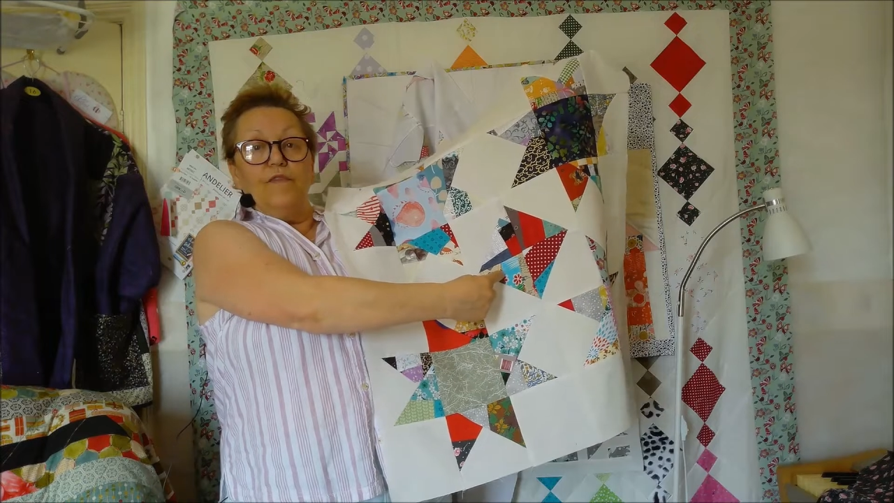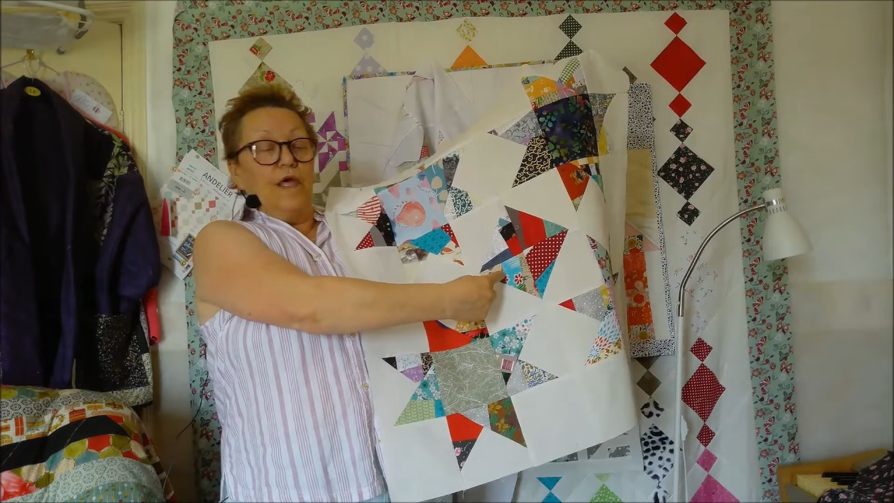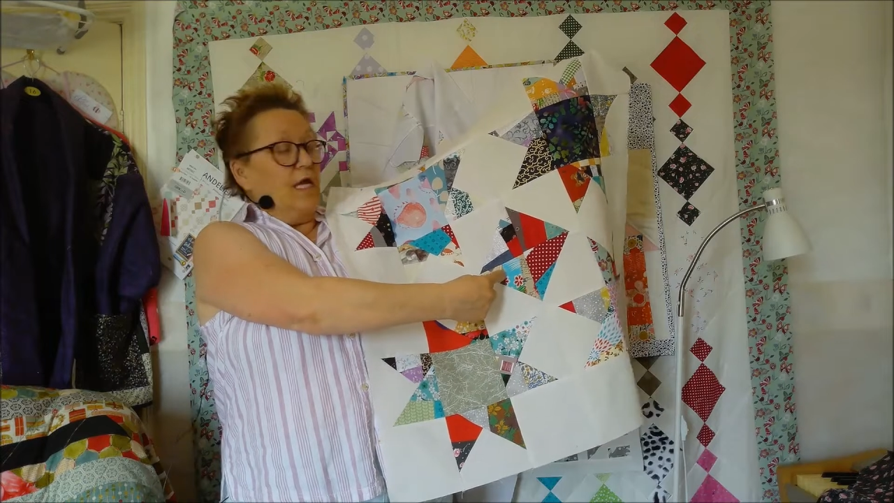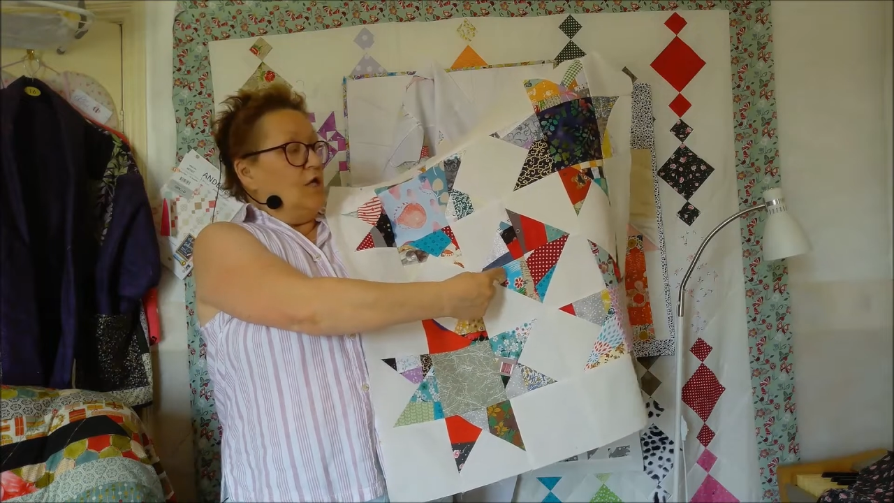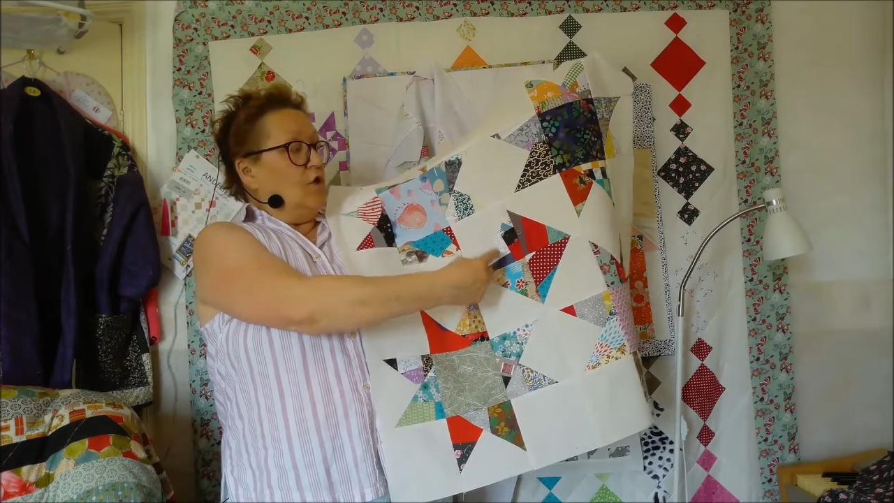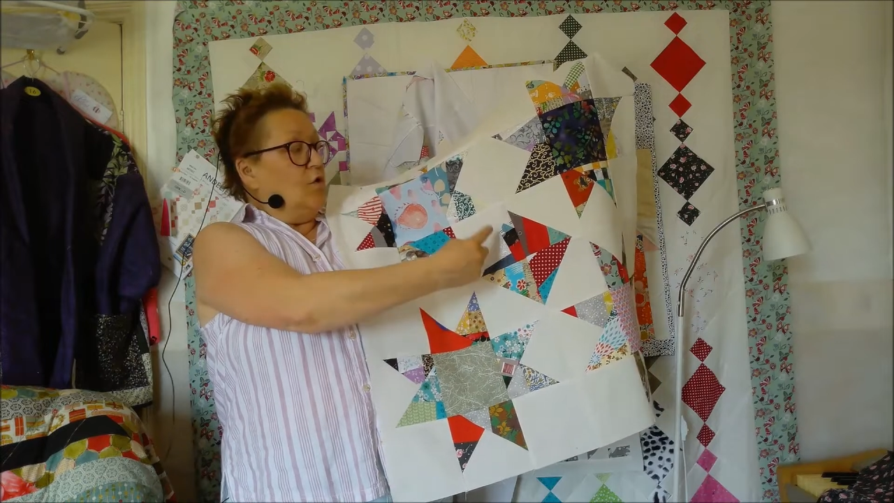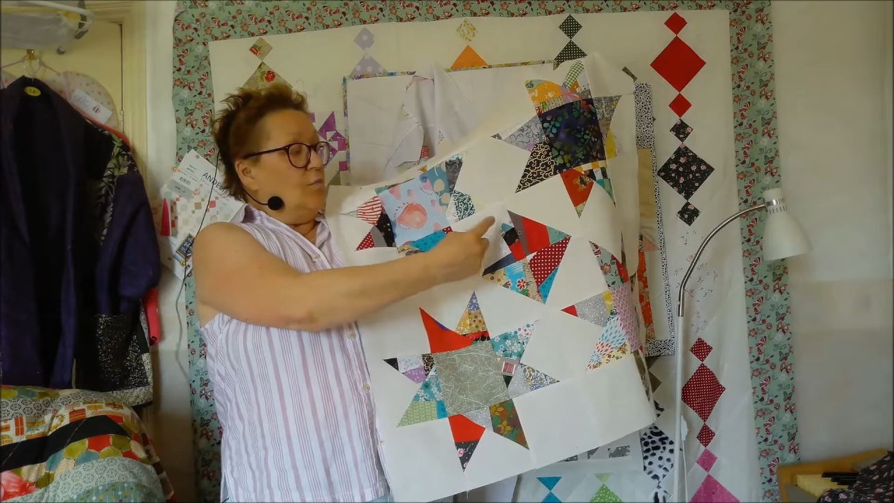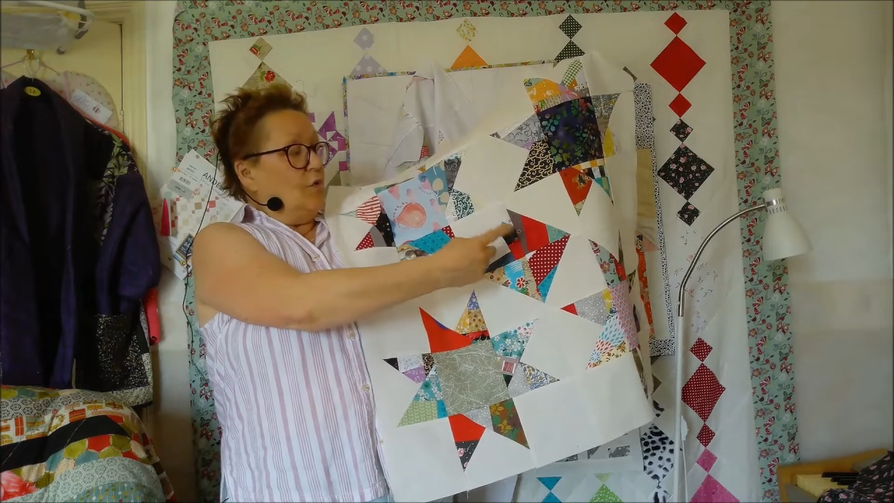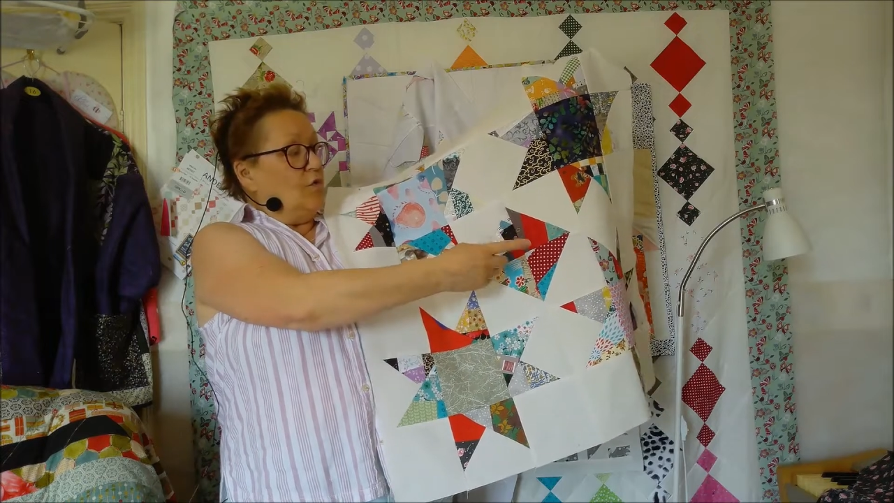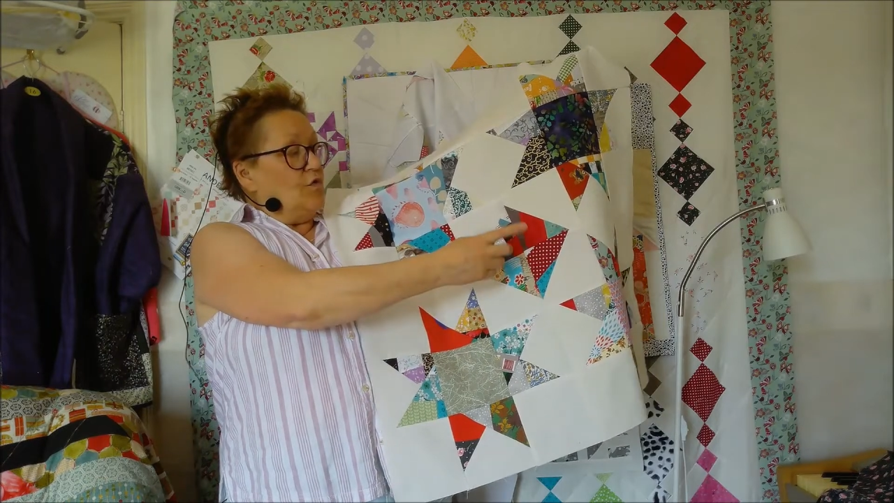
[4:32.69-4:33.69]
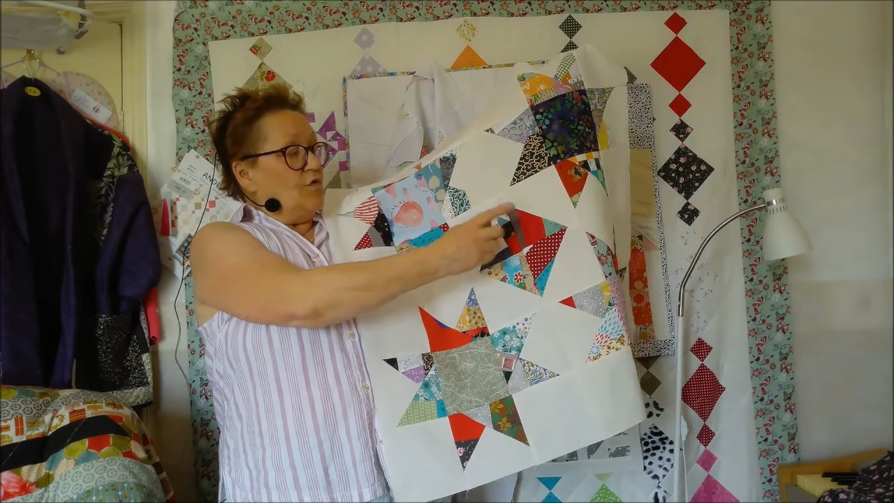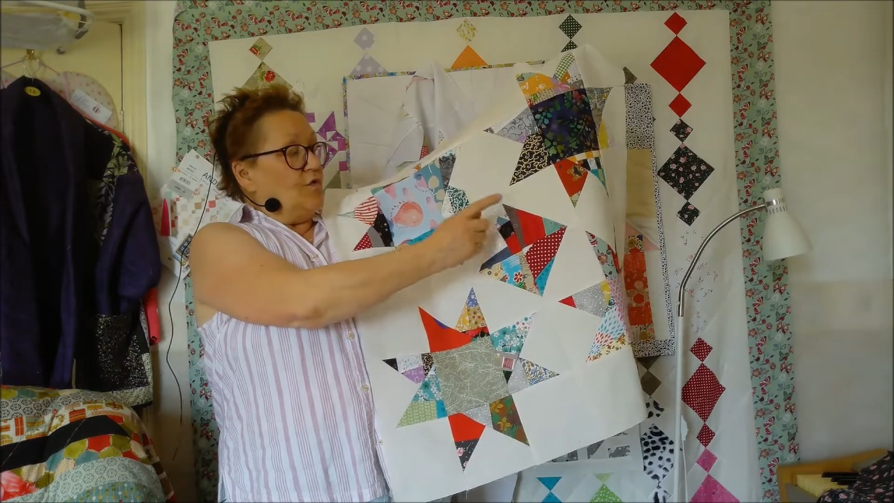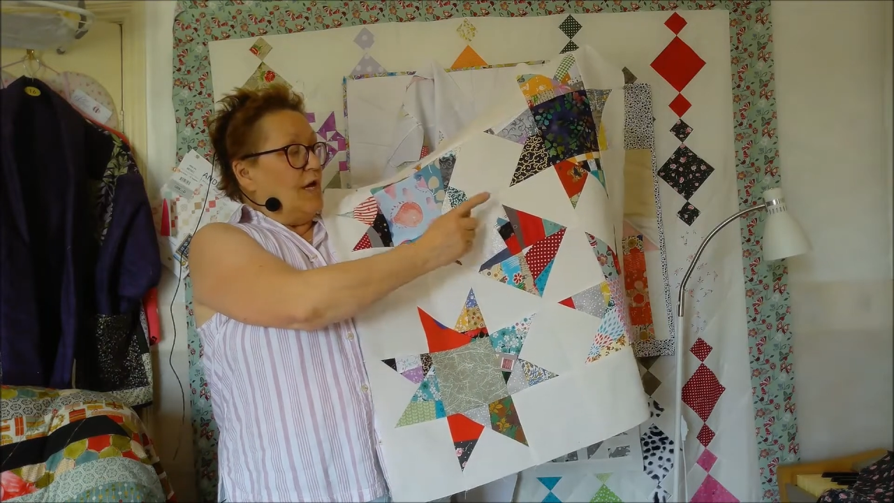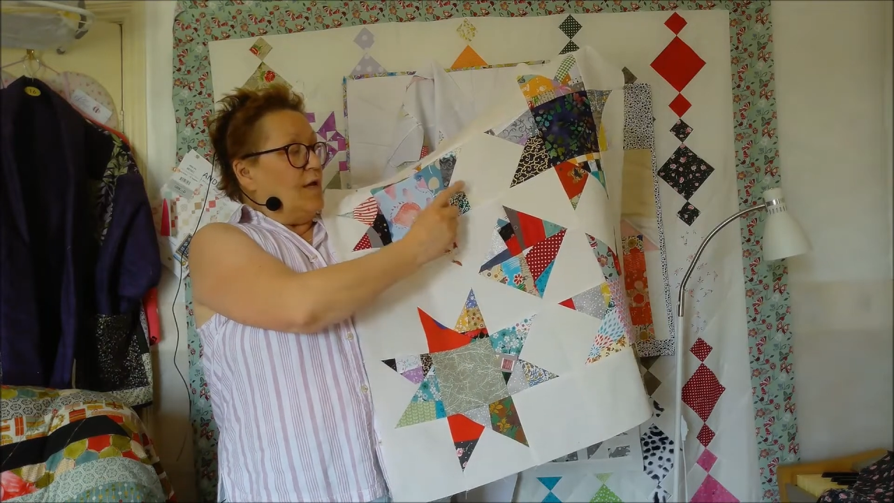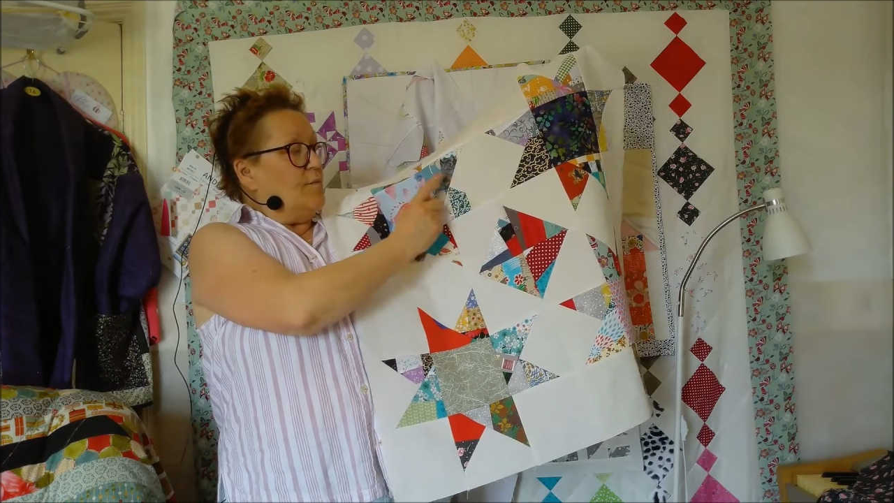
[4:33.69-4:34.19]
then you put the
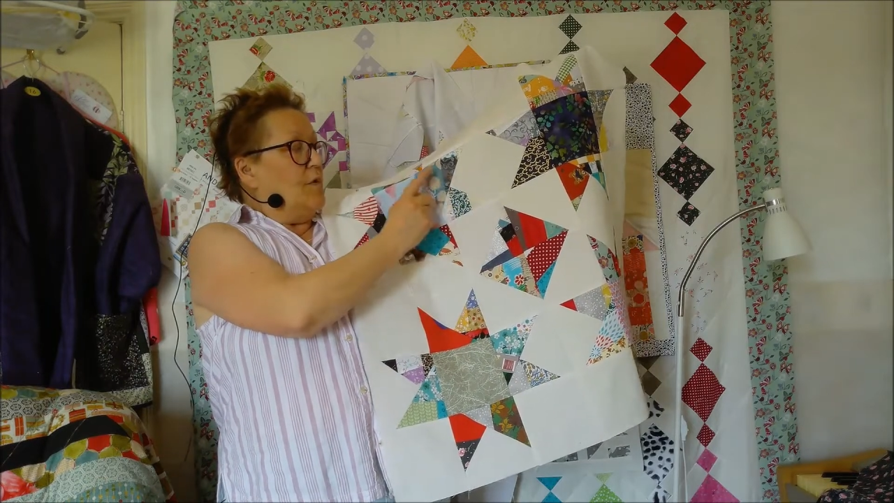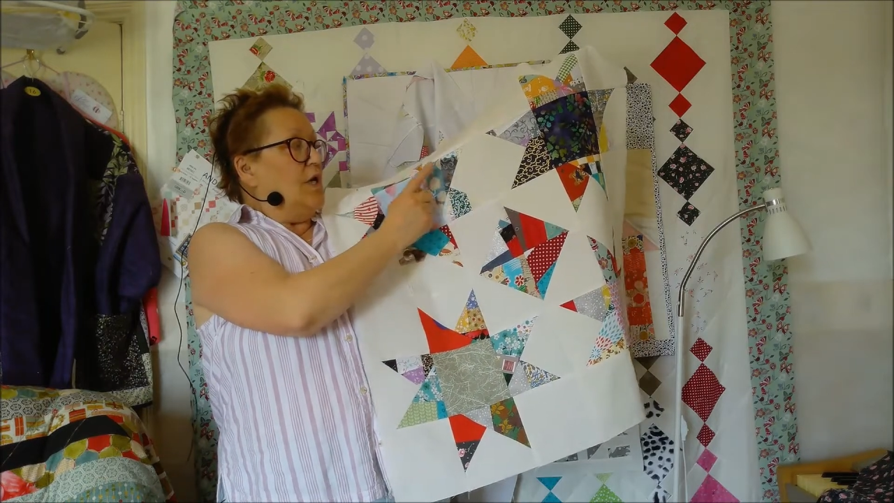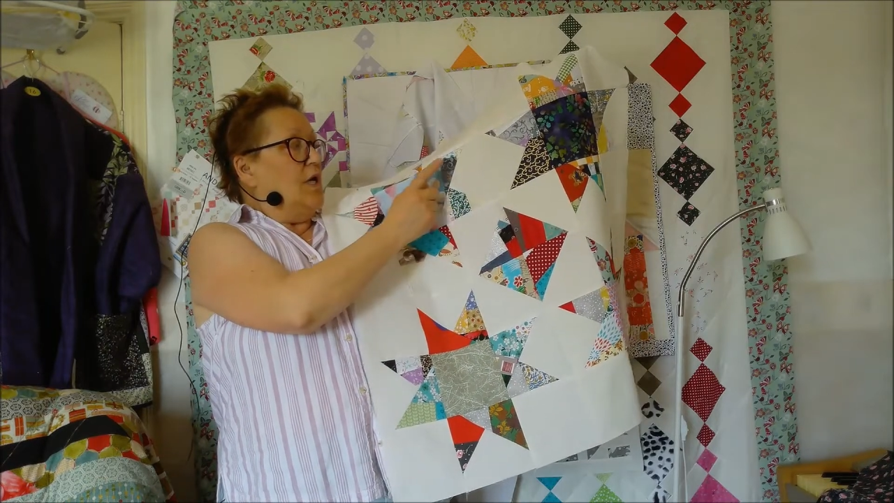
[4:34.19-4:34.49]
same